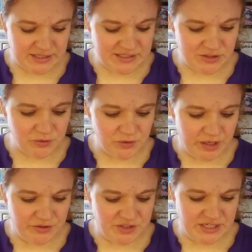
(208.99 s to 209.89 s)
I still don't
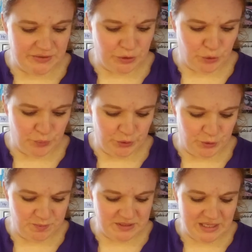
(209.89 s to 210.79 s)
understand the
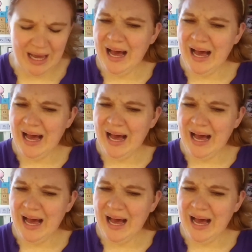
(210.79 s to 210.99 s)
groups.